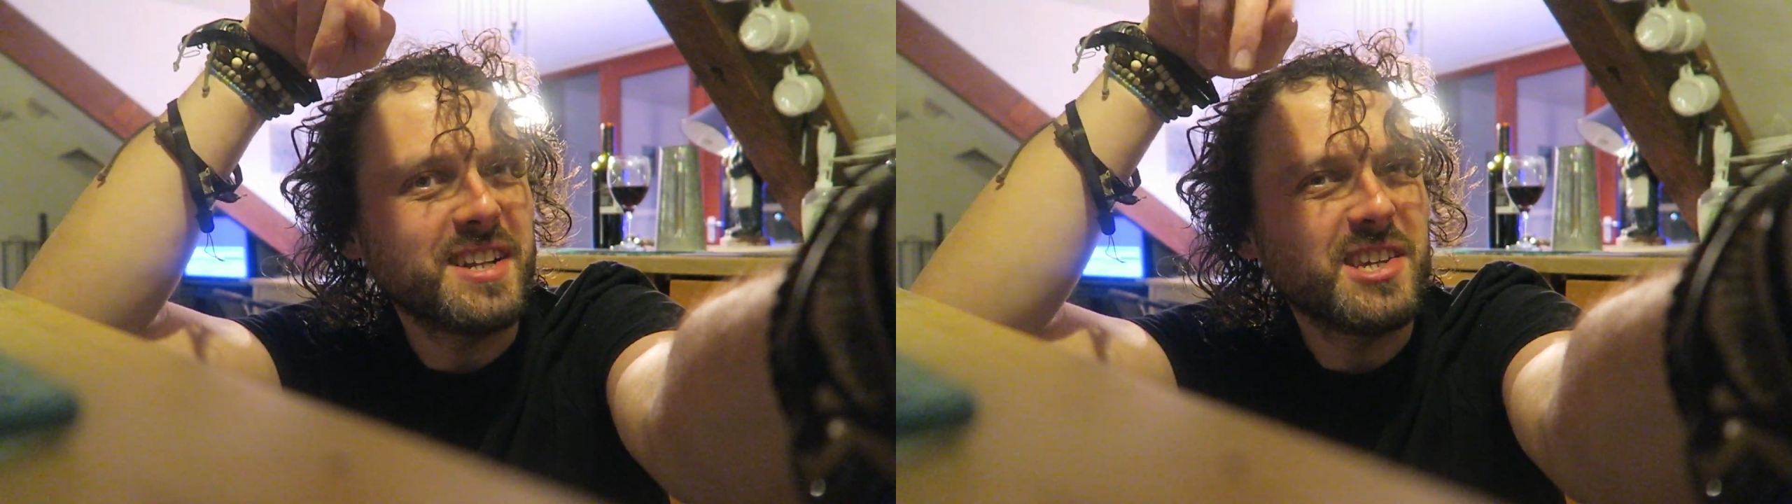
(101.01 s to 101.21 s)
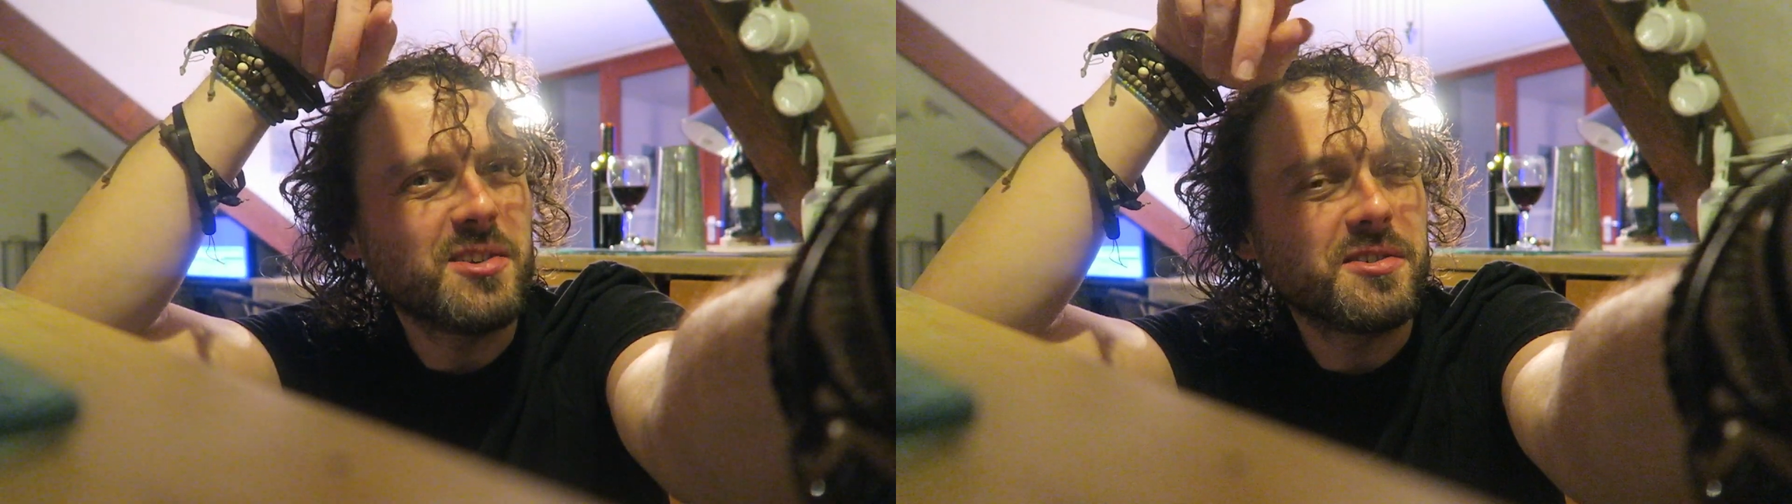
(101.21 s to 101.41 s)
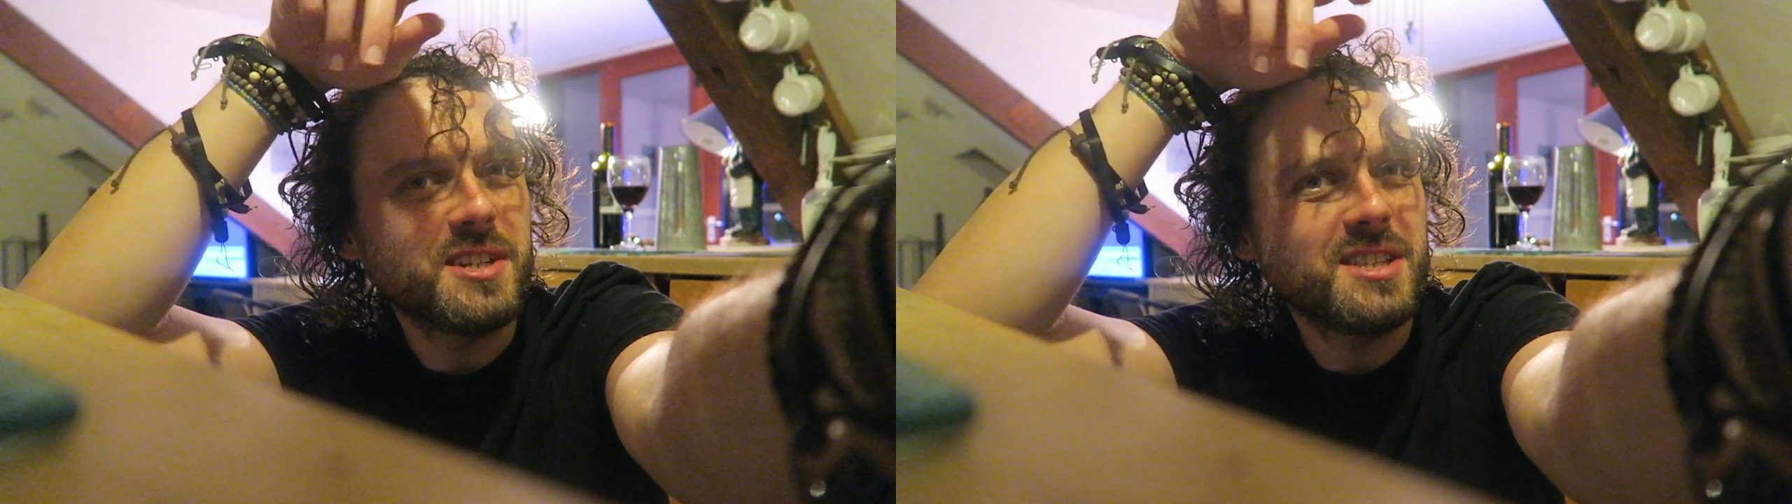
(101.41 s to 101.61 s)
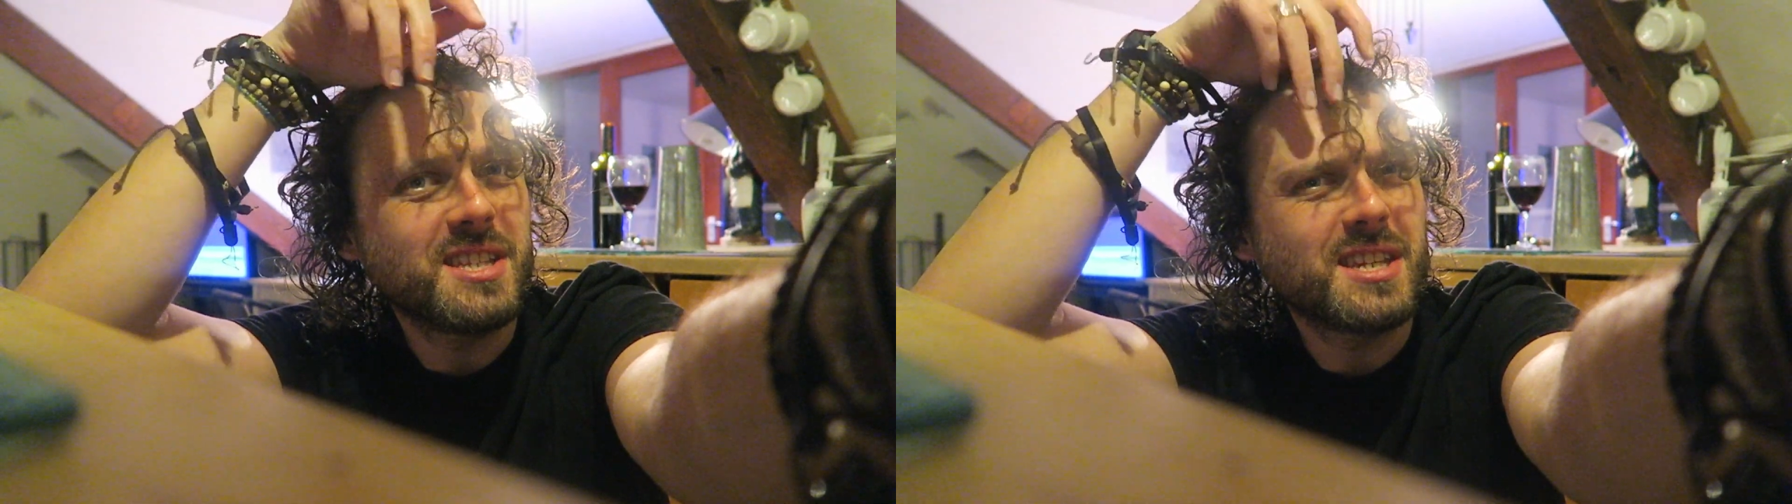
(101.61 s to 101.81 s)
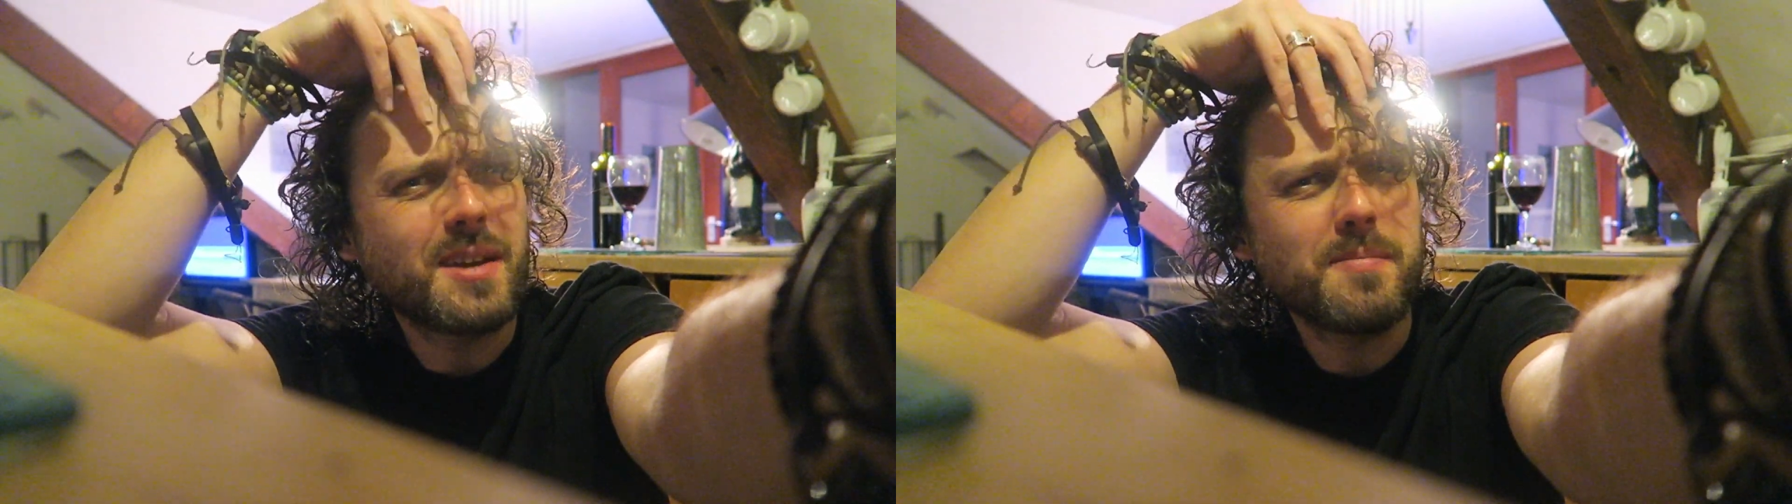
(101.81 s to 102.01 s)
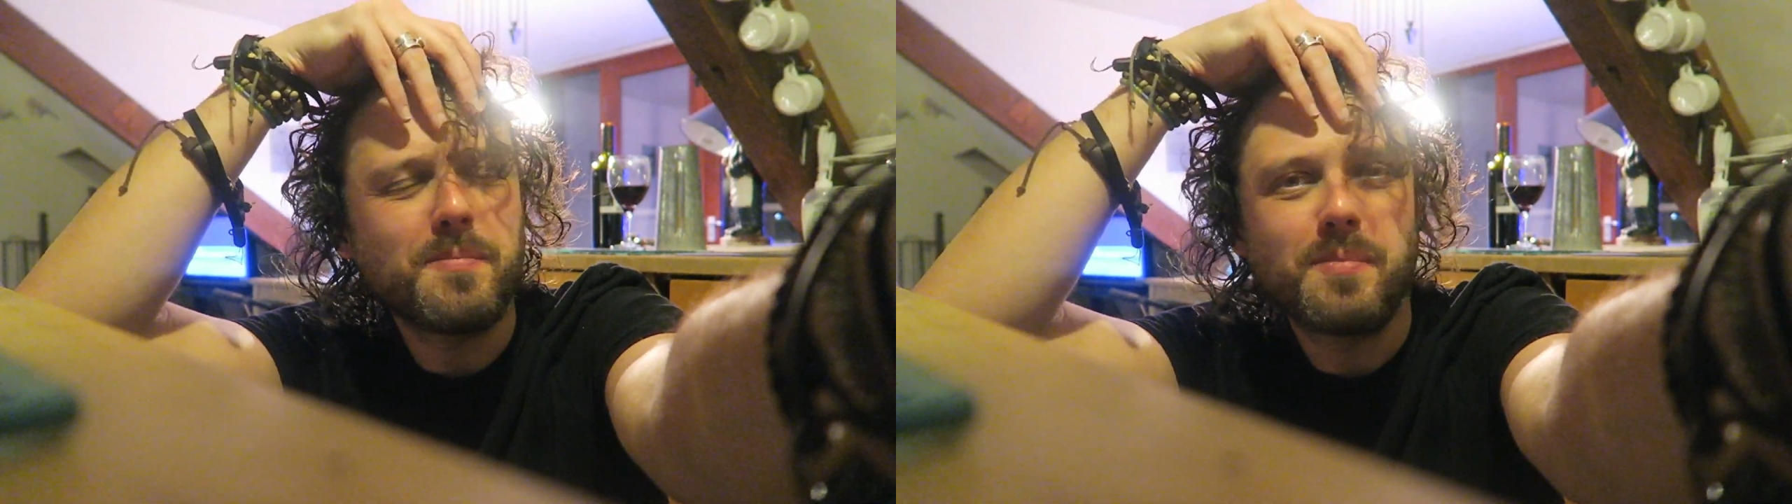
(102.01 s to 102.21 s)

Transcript: and they all need the same